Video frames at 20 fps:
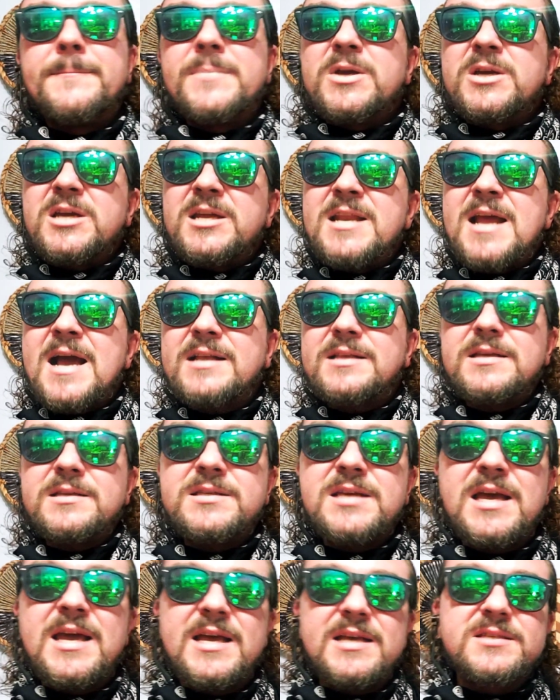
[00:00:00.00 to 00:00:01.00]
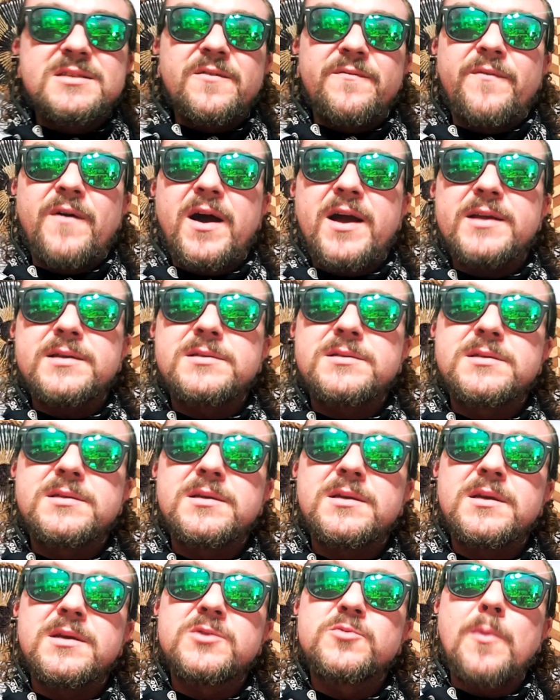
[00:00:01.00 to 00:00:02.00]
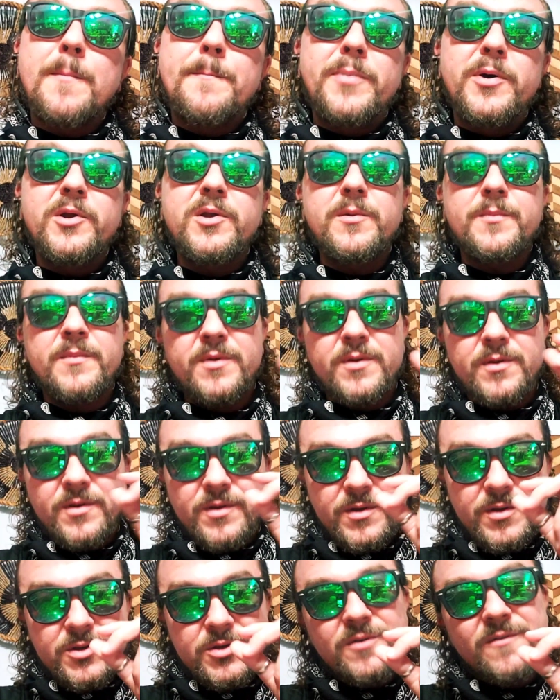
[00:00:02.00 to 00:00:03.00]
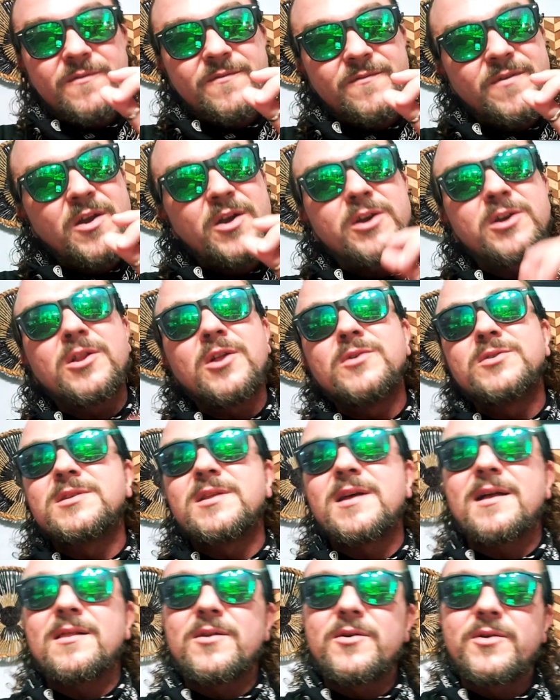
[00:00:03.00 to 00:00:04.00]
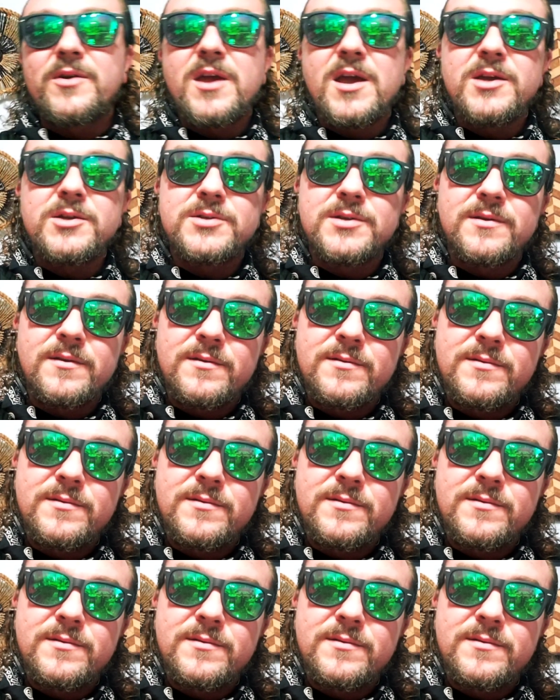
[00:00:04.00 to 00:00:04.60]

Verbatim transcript: connecting to his device is what put him very close to that location.